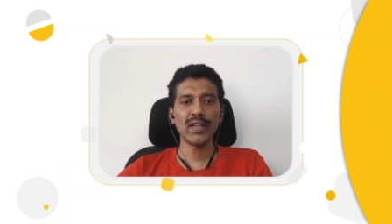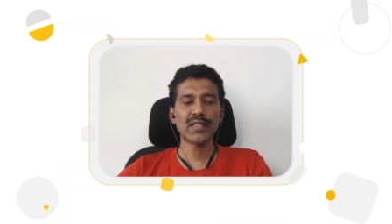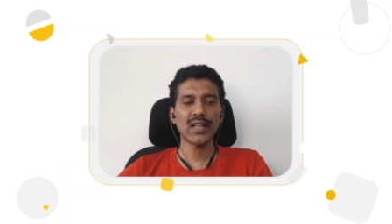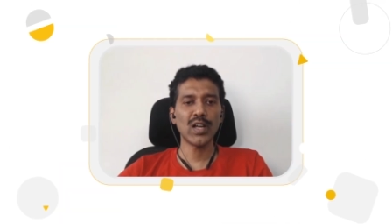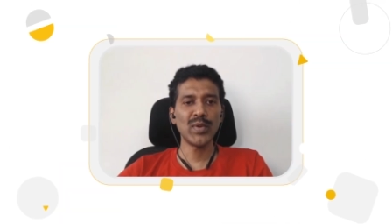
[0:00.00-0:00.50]

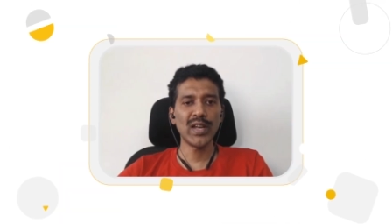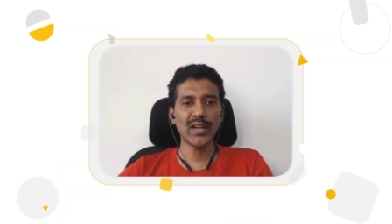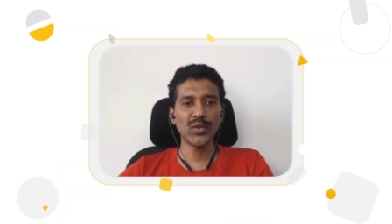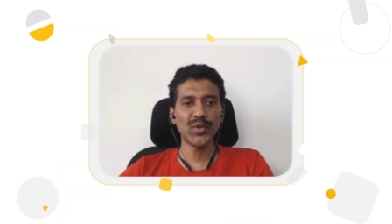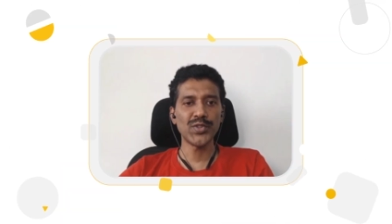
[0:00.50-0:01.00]
Yes, I'll be
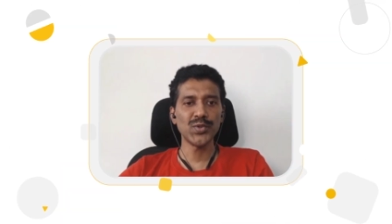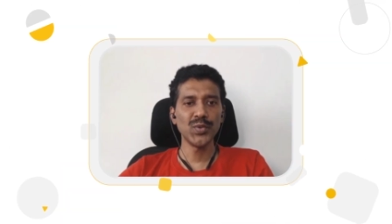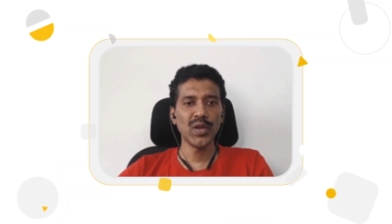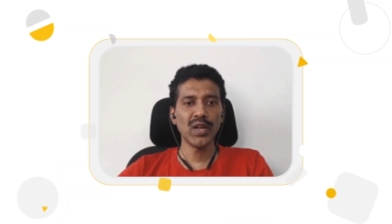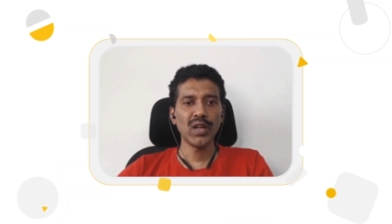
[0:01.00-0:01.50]
glad to, Raju.
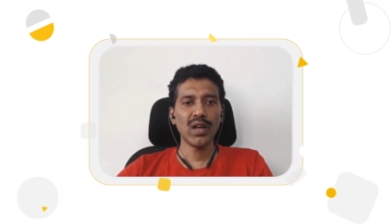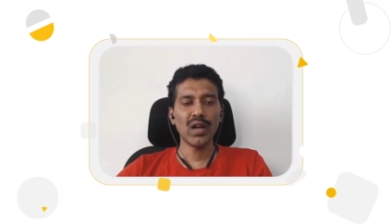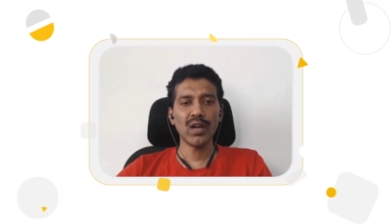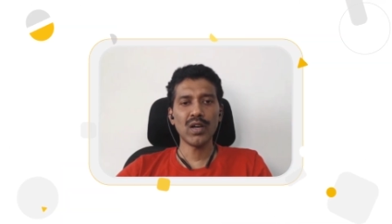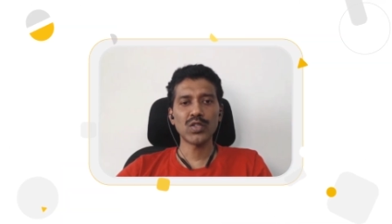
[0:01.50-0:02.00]

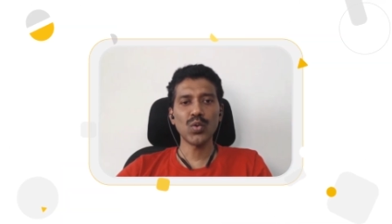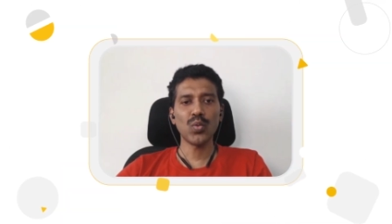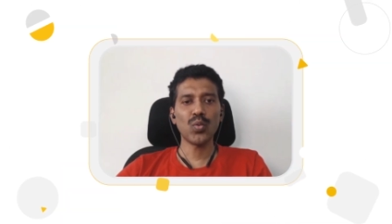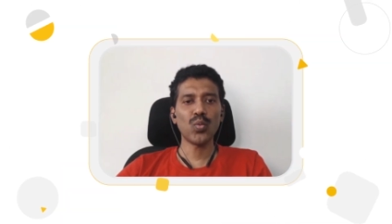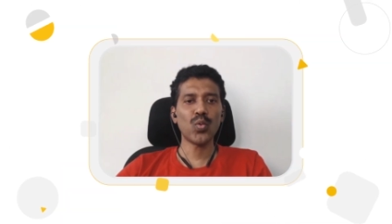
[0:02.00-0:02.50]
Uh, so